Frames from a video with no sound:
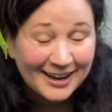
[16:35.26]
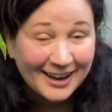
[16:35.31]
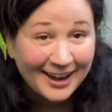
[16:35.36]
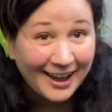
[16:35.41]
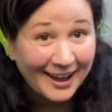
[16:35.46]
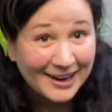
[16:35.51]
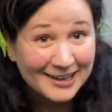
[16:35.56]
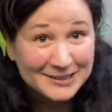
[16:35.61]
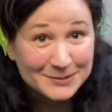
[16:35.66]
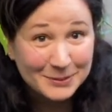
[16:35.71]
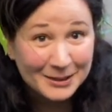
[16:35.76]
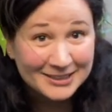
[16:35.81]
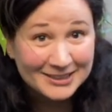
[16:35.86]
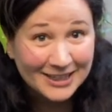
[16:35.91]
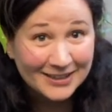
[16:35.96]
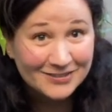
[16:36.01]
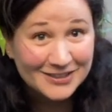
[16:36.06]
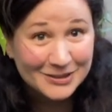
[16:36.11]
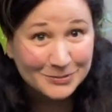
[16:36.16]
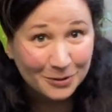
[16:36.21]
I expect to
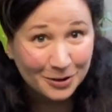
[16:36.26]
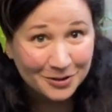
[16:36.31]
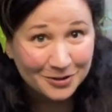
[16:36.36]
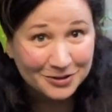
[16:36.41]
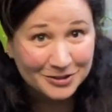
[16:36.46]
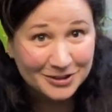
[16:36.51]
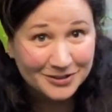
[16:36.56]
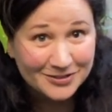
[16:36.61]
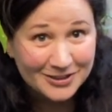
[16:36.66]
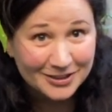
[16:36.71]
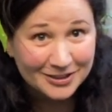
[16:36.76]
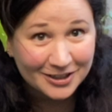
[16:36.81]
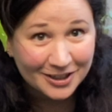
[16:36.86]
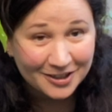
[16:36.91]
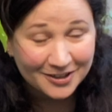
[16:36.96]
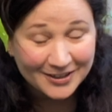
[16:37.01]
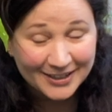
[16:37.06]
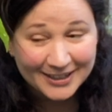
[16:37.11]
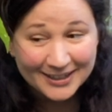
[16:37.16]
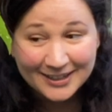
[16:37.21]
have smaller cloves of
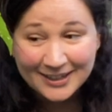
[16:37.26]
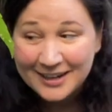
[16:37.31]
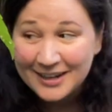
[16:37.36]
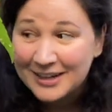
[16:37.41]
garlic